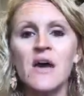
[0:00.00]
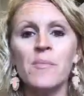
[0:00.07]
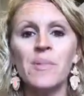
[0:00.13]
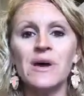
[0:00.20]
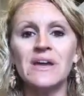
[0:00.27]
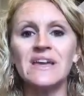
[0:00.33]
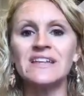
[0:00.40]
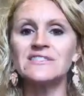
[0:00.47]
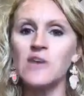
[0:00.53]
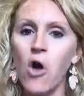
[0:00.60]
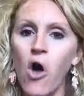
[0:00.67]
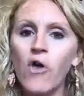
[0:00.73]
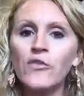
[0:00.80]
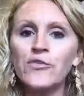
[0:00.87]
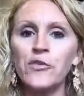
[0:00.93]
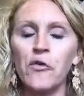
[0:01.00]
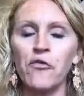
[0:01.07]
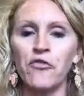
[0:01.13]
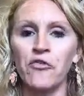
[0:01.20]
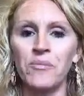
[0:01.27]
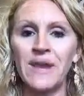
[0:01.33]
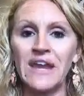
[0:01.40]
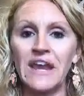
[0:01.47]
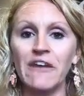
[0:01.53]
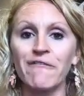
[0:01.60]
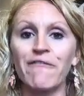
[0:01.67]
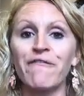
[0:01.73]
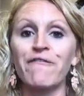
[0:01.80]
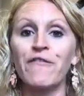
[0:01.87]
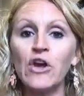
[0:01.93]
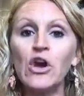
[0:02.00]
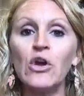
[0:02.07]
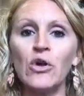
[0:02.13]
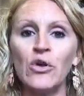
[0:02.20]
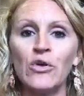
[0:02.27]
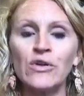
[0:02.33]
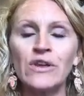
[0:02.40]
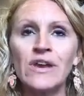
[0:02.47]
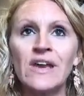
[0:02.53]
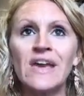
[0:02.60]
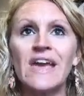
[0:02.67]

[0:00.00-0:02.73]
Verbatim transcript: but it's also from eating food